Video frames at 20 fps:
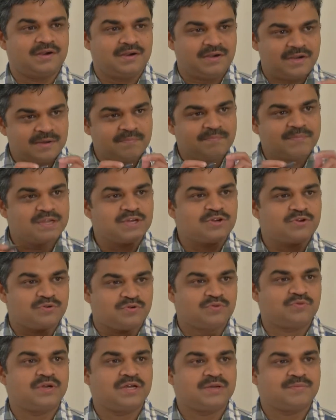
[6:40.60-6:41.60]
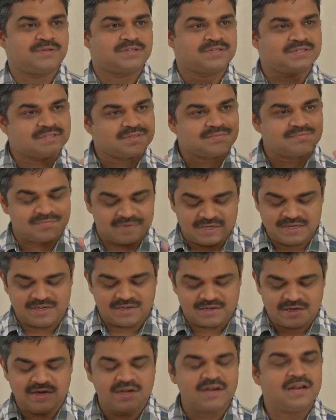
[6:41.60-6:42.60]
dummy 2 dimensions, some
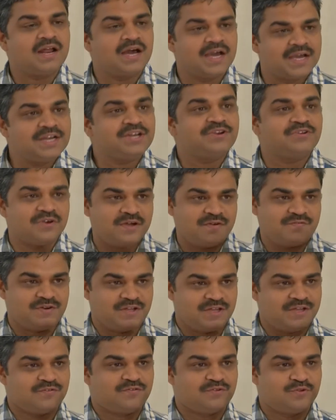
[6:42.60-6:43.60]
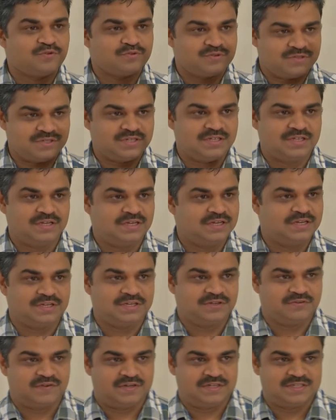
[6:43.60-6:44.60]
little height you have to give those
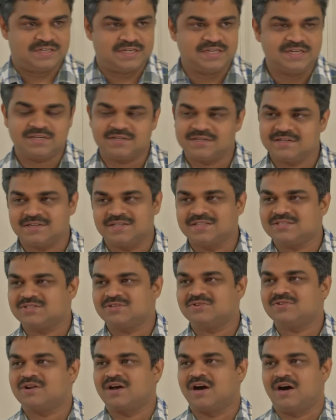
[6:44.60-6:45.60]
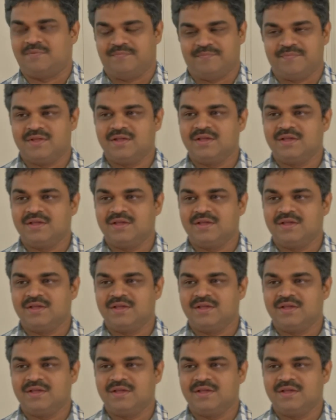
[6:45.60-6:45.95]
intervals, right? It does not harm.